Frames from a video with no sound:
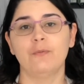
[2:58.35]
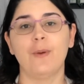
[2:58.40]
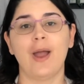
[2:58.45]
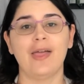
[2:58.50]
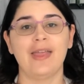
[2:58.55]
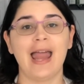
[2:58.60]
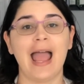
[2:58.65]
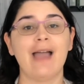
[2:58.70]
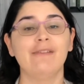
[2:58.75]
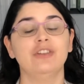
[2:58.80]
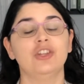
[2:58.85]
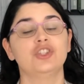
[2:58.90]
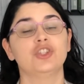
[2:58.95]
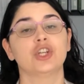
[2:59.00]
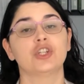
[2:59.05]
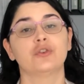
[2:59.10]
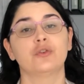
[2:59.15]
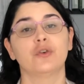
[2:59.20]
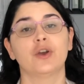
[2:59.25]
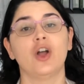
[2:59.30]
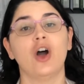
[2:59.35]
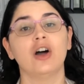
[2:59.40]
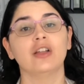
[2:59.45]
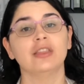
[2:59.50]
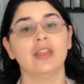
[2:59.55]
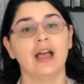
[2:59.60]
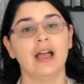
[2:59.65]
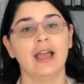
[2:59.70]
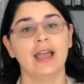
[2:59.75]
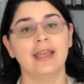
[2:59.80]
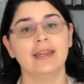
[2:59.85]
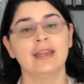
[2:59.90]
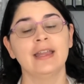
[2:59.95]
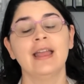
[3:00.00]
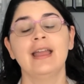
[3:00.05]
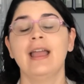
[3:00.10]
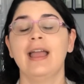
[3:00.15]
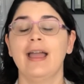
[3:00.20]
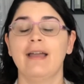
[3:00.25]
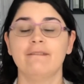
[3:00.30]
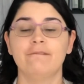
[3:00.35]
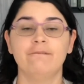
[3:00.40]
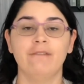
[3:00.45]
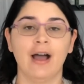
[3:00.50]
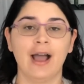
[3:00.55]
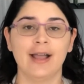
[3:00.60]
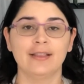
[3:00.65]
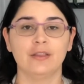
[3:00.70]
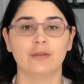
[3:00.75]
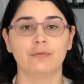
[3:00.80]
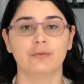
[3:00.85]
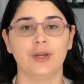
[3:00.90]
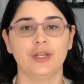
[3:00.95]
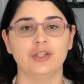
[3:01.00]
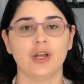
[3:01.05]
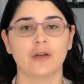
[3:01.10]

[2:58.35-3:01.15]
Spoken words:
rather than having to search for it online and find the free stock